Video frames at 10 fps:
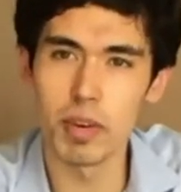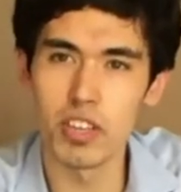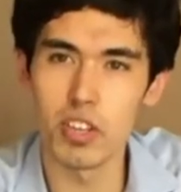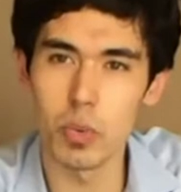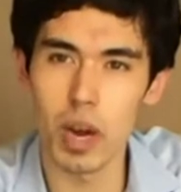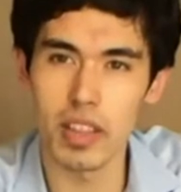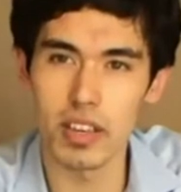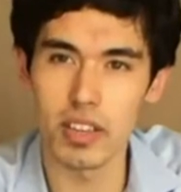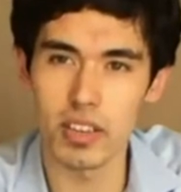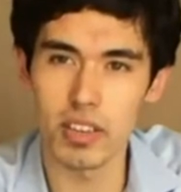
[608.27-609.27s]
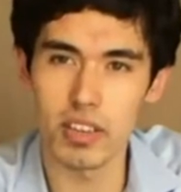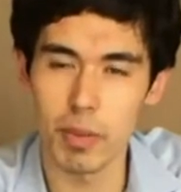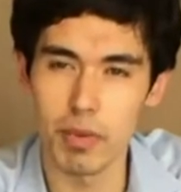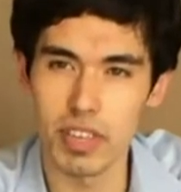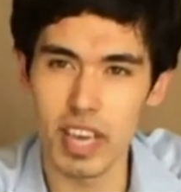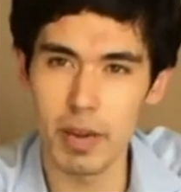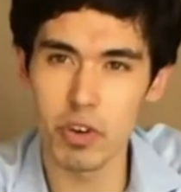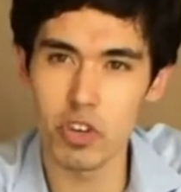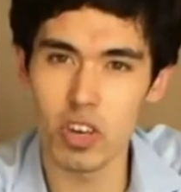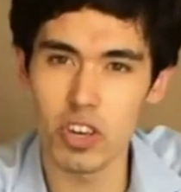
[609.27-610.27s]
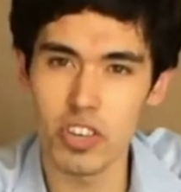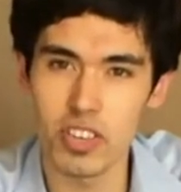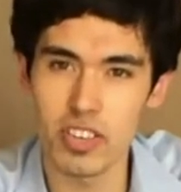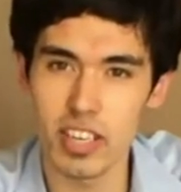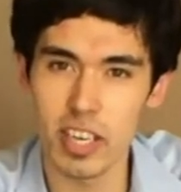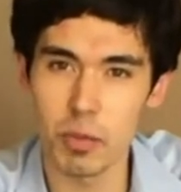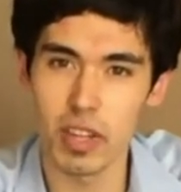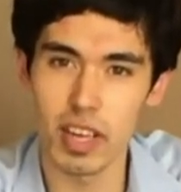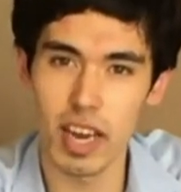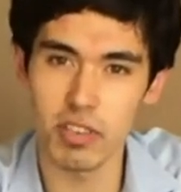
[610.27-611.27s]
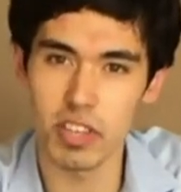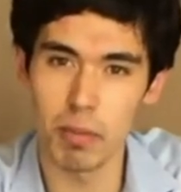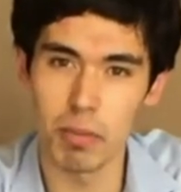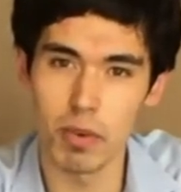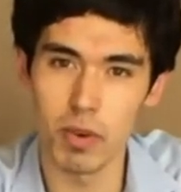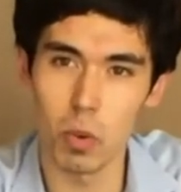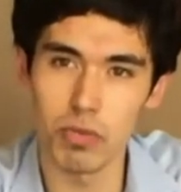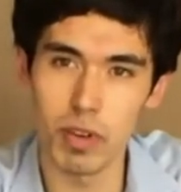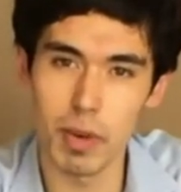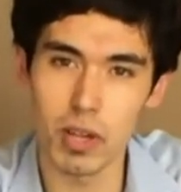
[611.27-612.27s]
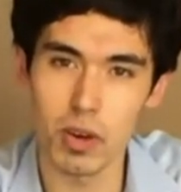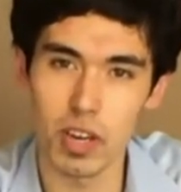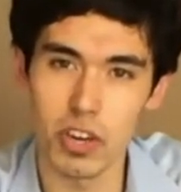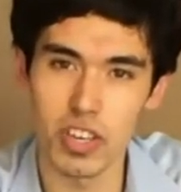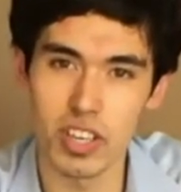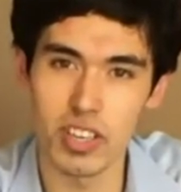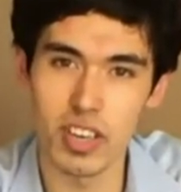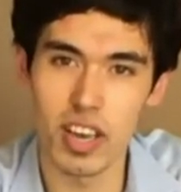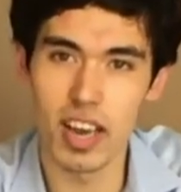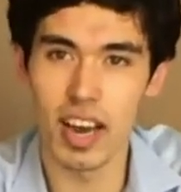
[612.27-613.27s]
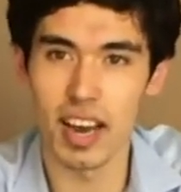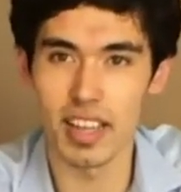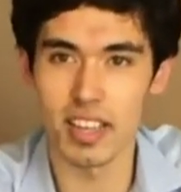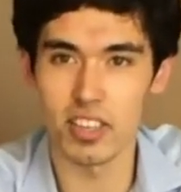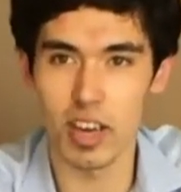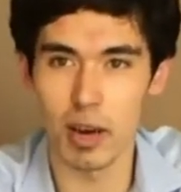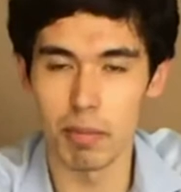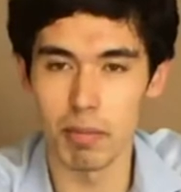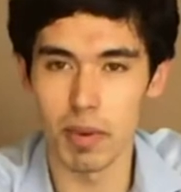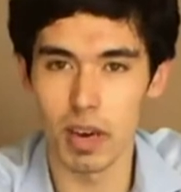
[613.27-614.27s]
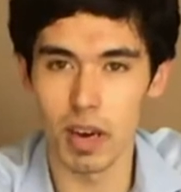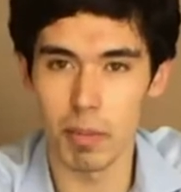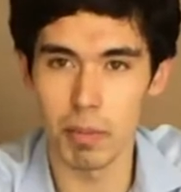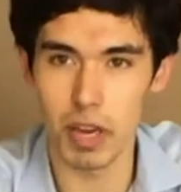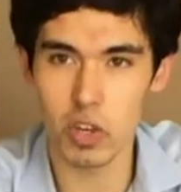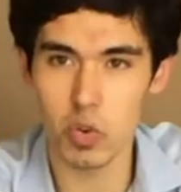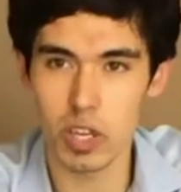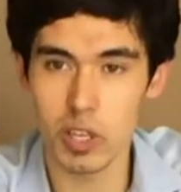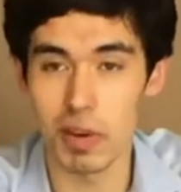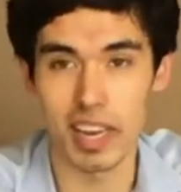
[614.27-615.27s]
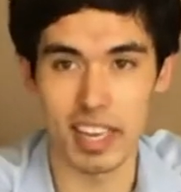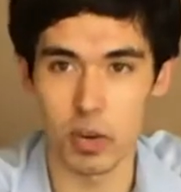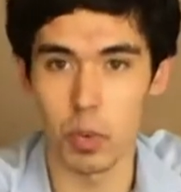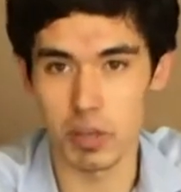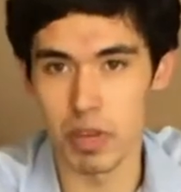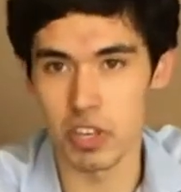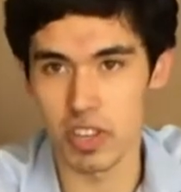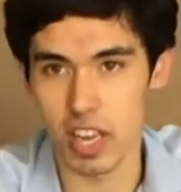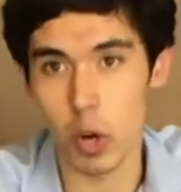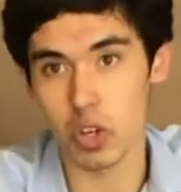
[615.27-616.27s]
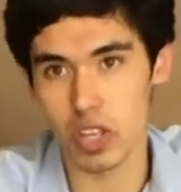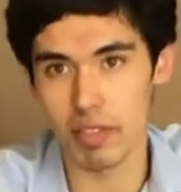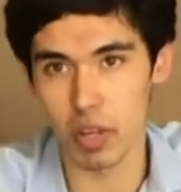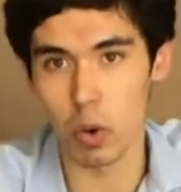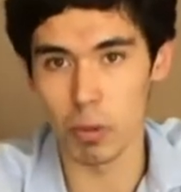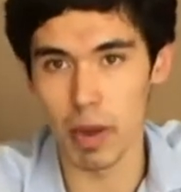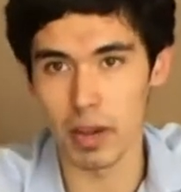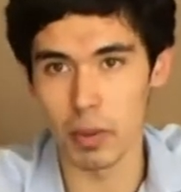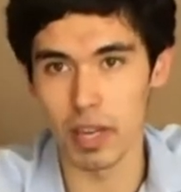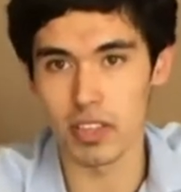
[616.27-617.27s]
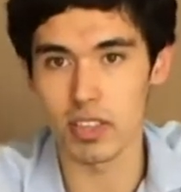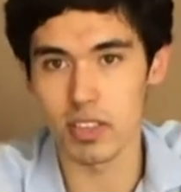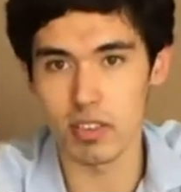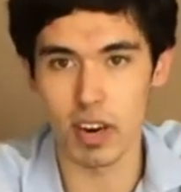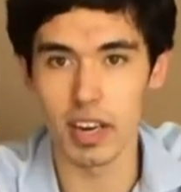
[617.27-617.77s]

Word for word: to the way that the, some of the Cambridge colleges are set up, where they have some all-female colleges and then some uh, mixed ones. But I guess at Westminster, then you also have the all-male ones, right?